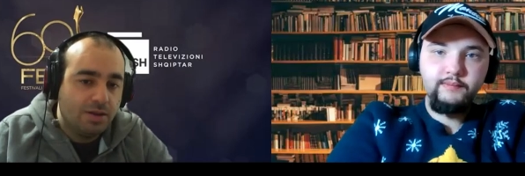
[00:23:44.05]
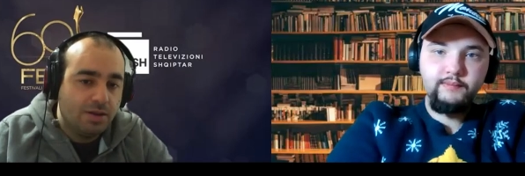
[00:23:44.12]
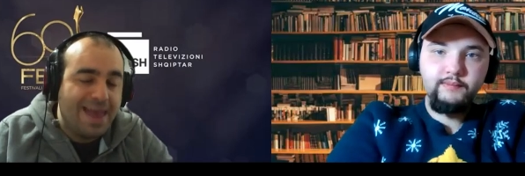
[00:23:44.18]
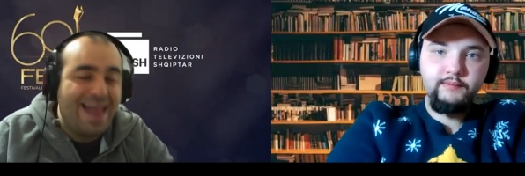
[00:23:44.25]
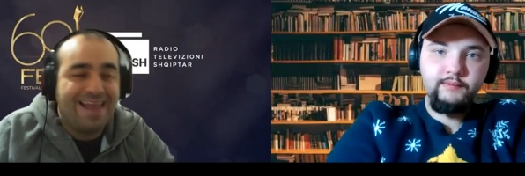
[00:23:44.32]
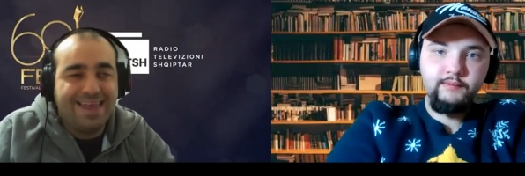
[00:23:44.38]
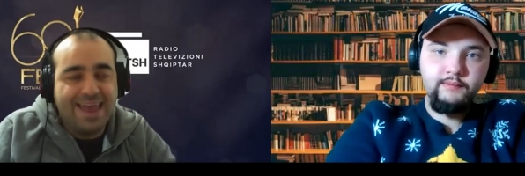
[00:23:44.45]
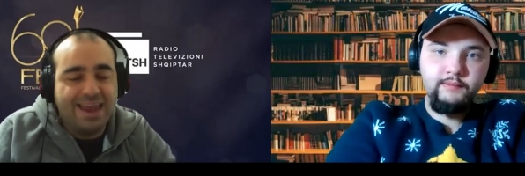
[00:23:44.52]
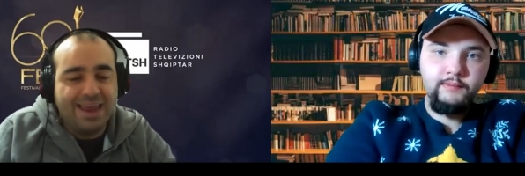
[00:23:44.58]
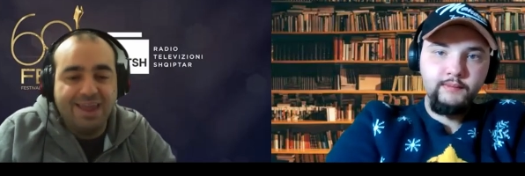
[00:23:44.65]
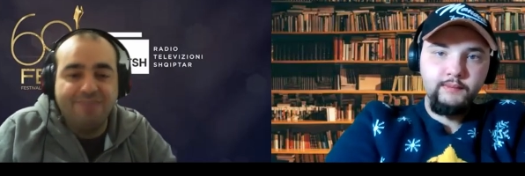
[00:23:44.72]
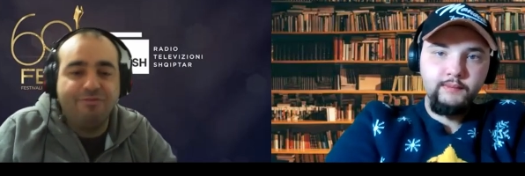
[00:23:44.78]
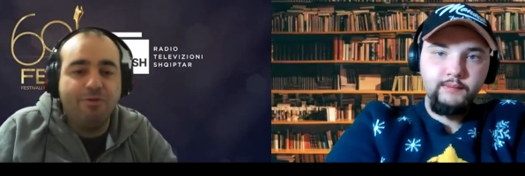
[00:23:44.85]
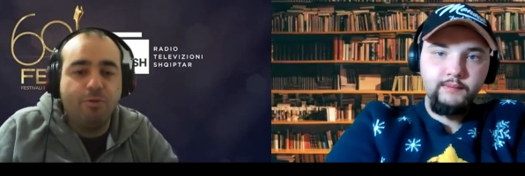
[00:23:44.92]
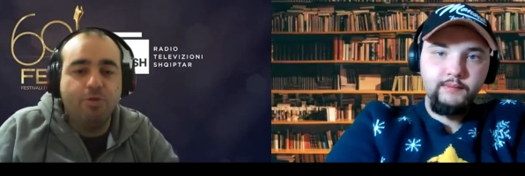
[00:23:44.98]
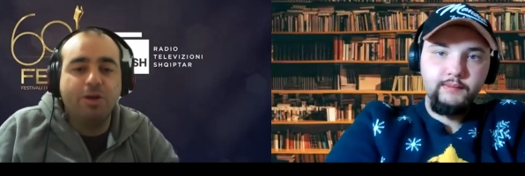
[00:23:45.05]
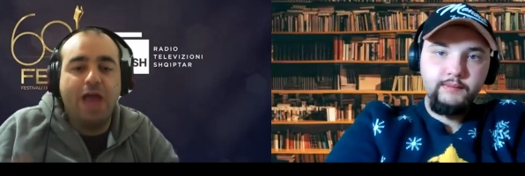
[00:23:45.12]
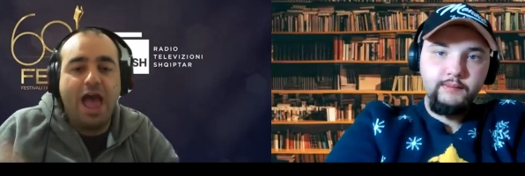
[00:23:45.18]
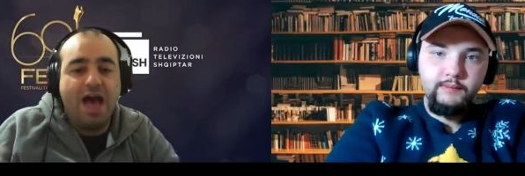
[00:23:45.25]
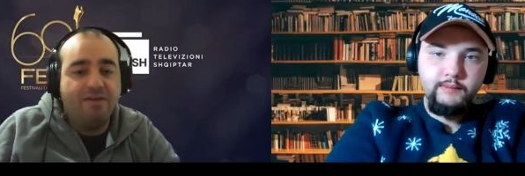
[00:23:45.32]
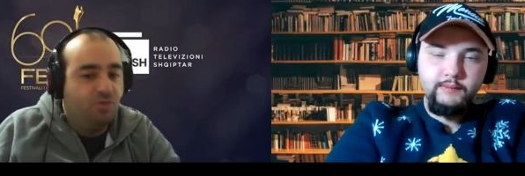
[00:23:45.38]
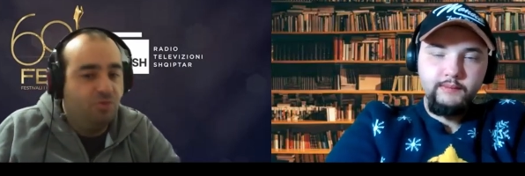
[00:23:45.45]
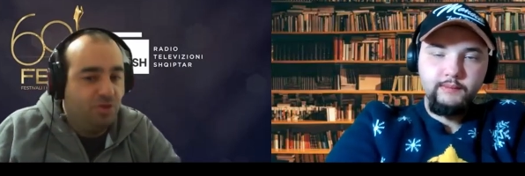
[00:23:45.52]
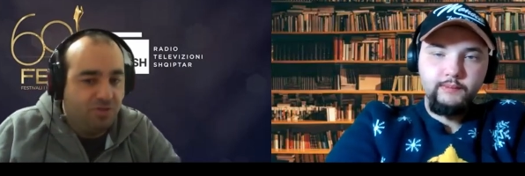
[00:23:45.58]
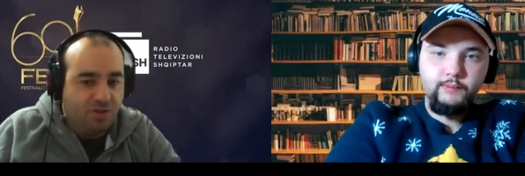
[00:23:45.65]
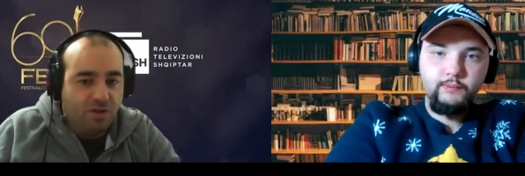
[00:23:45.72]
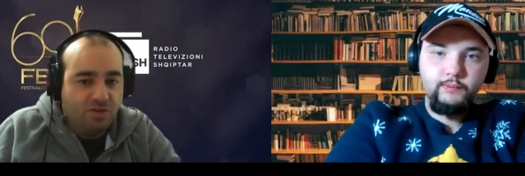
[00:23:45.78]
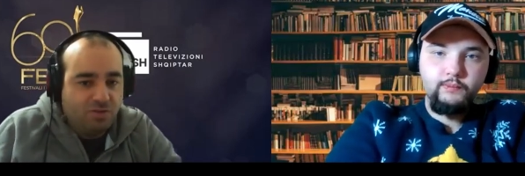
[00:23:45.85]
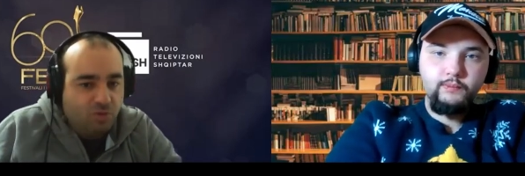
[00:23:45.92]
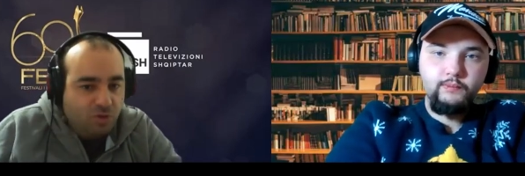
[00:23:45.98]
Speaker 1: Again, if we will have the
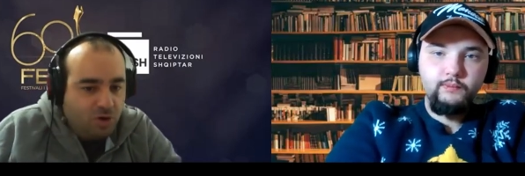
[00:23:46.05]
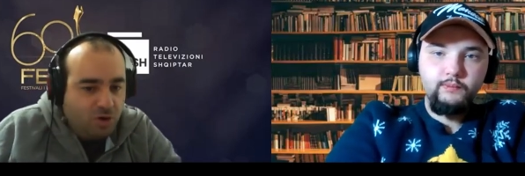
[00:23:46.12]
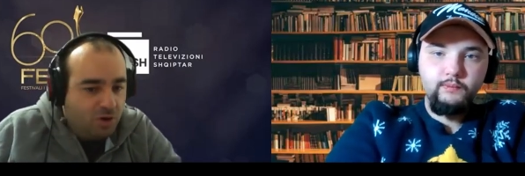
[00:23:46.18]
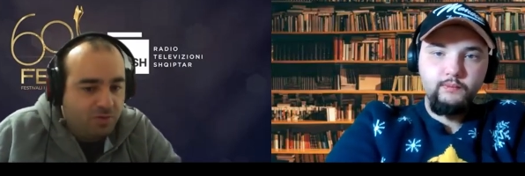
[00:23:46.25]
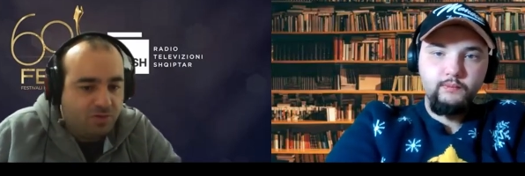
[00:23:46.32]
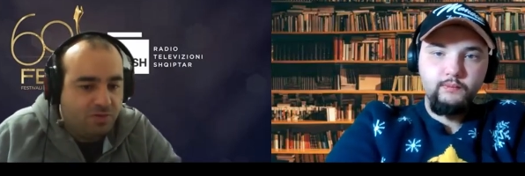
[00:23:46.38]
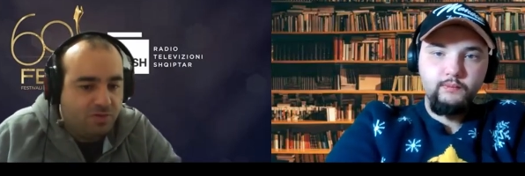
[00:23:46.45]
results, who knows, the